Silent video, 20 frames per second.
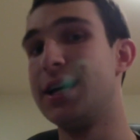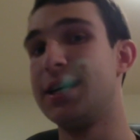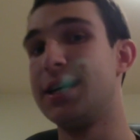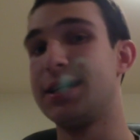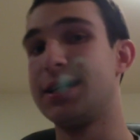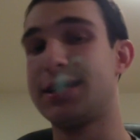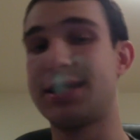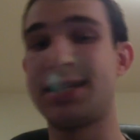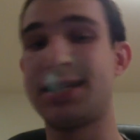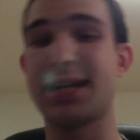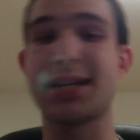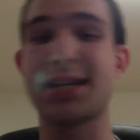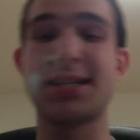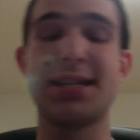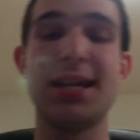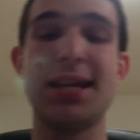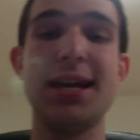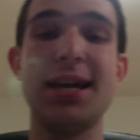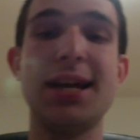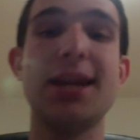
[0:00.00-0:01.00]

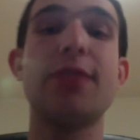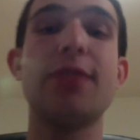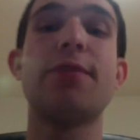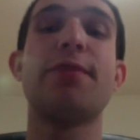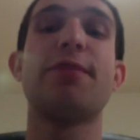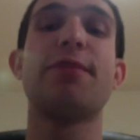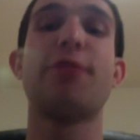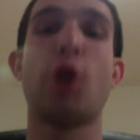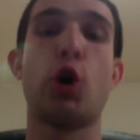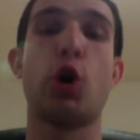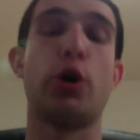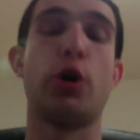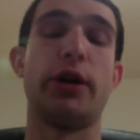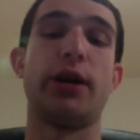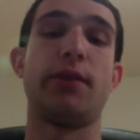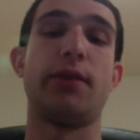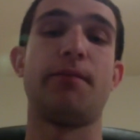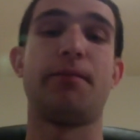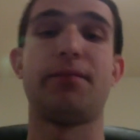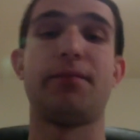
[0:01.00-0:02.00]
16 and 30,
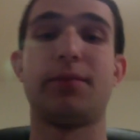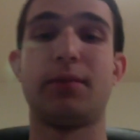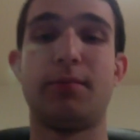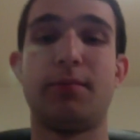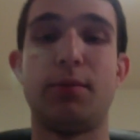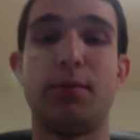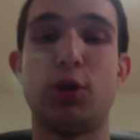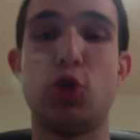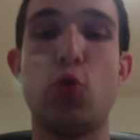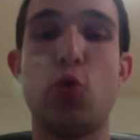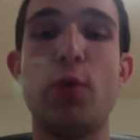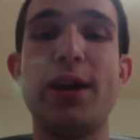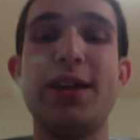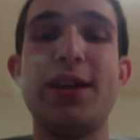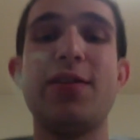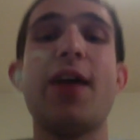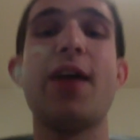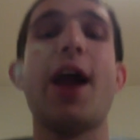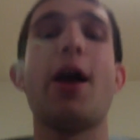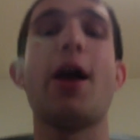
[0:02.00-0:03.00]

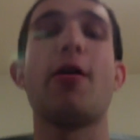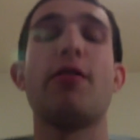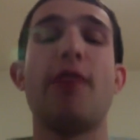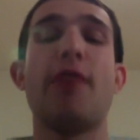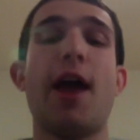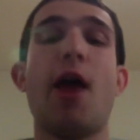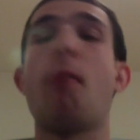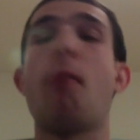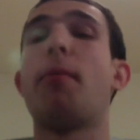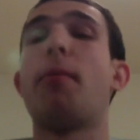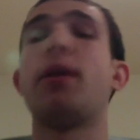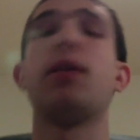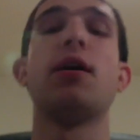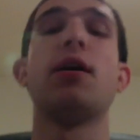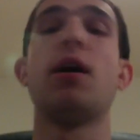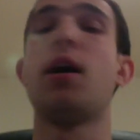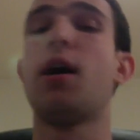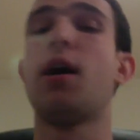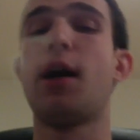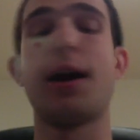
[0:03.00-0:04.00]
between there and there. But
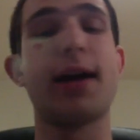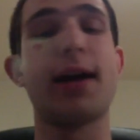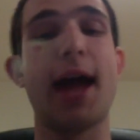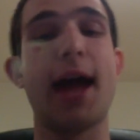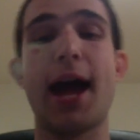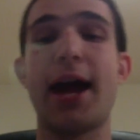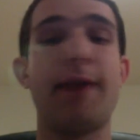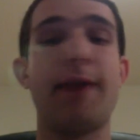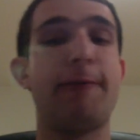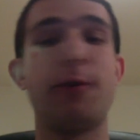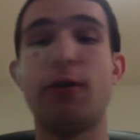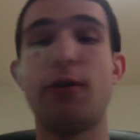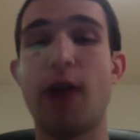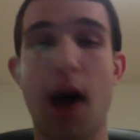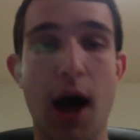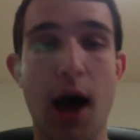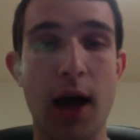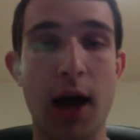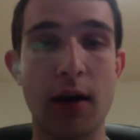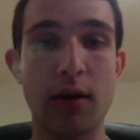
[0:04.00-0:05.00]
again, if you're
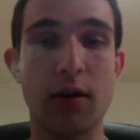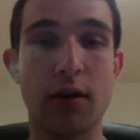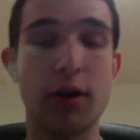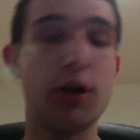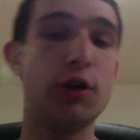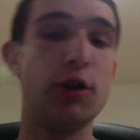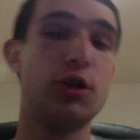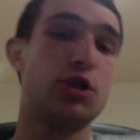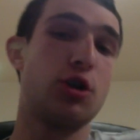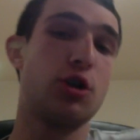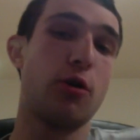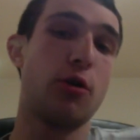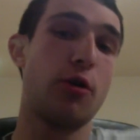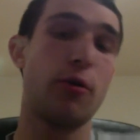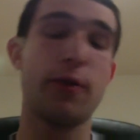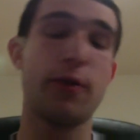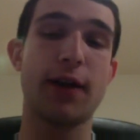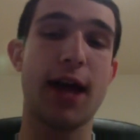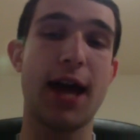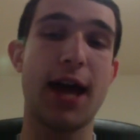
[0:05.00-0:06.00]
not, or you just don't know
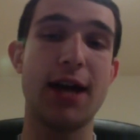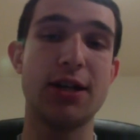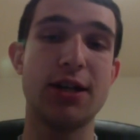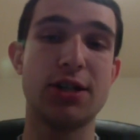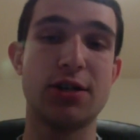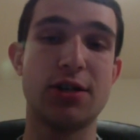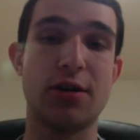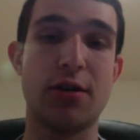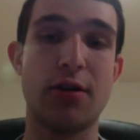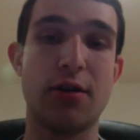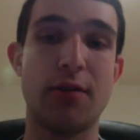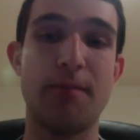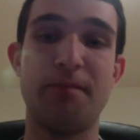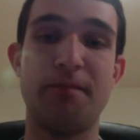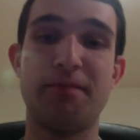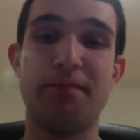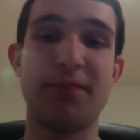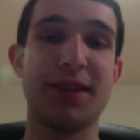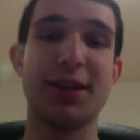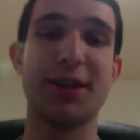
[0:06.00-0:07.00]
the case, or
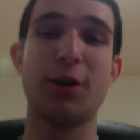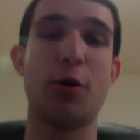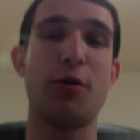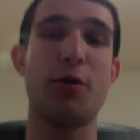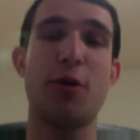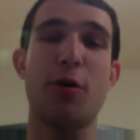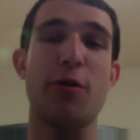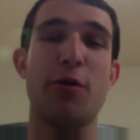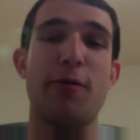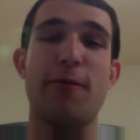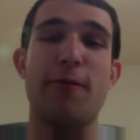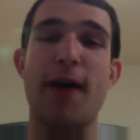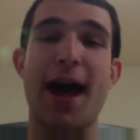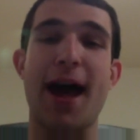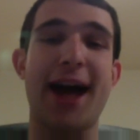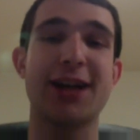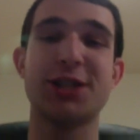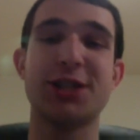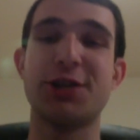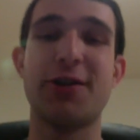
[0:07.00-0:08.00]
don't know the
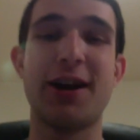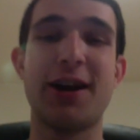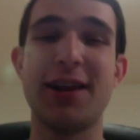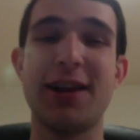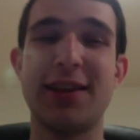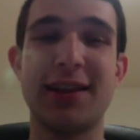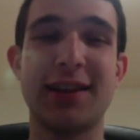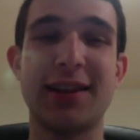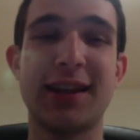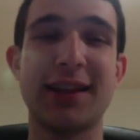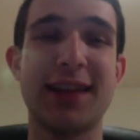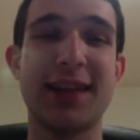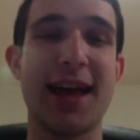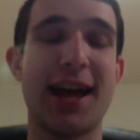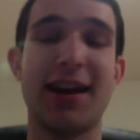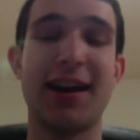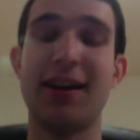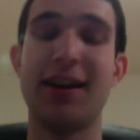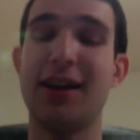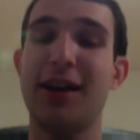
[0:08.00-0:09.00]
facts, or anything like
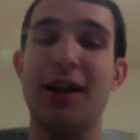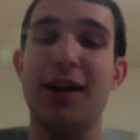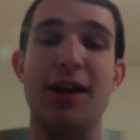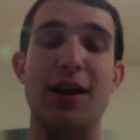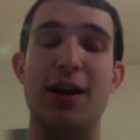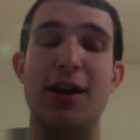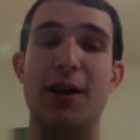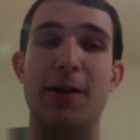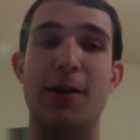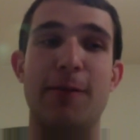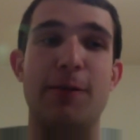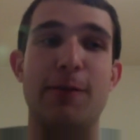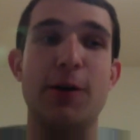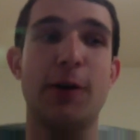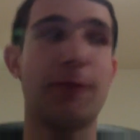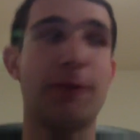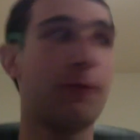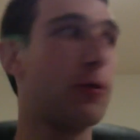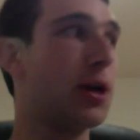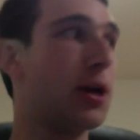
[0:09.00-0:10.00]
that, feel
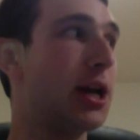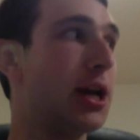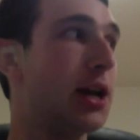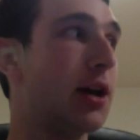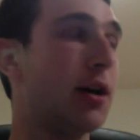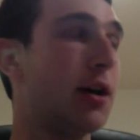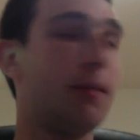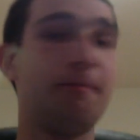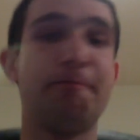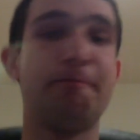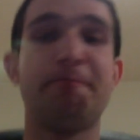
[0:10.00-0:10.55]
free to